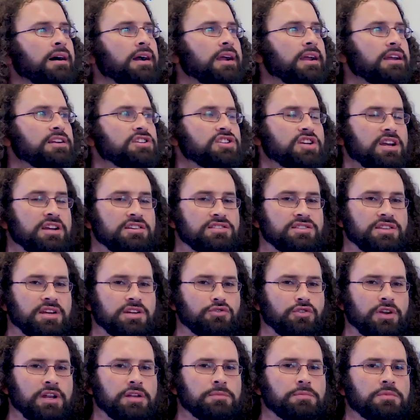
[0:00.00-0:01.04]
I can change
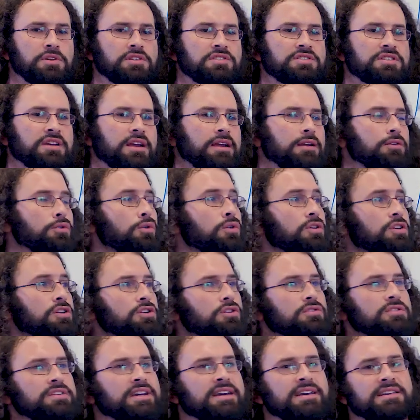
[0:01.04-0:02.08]
their treatments, I can order
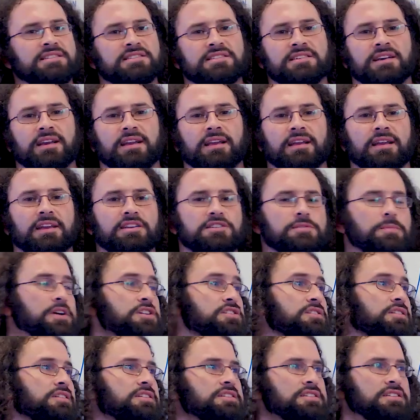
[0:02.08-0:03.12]
new tests, I can get
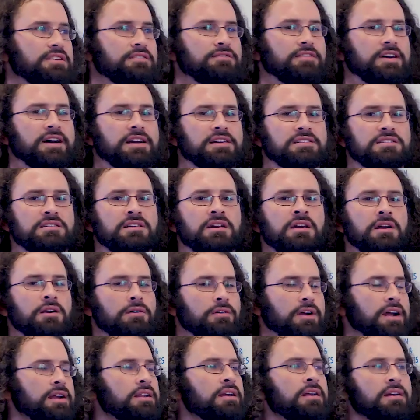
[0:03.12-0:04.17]
specialist advice,
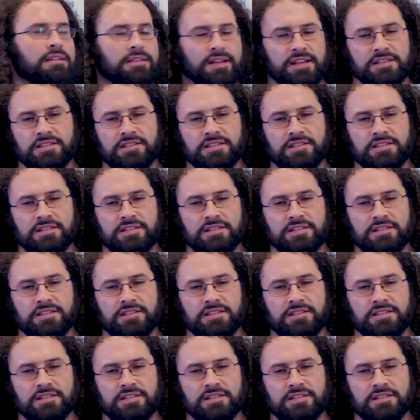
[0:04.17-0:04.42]
right?